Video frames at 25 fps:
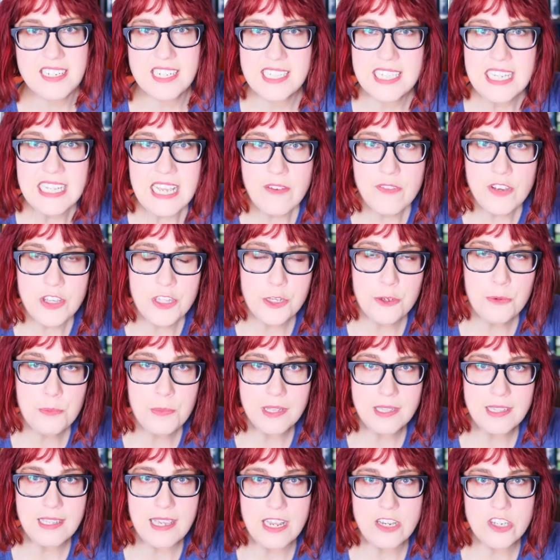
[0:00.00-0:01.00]
Does he have a
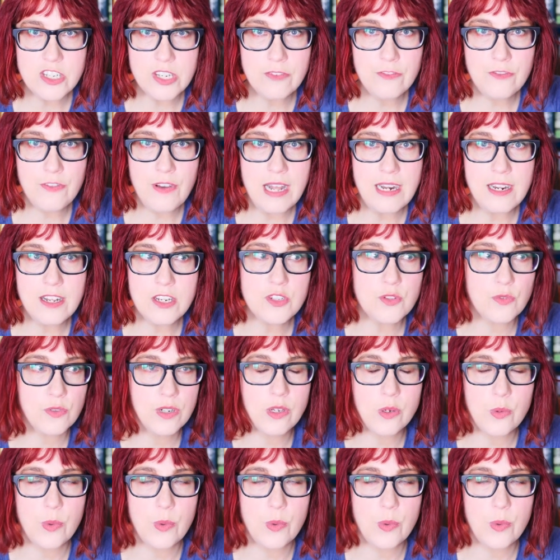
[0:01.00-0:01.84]
humiliation fetish?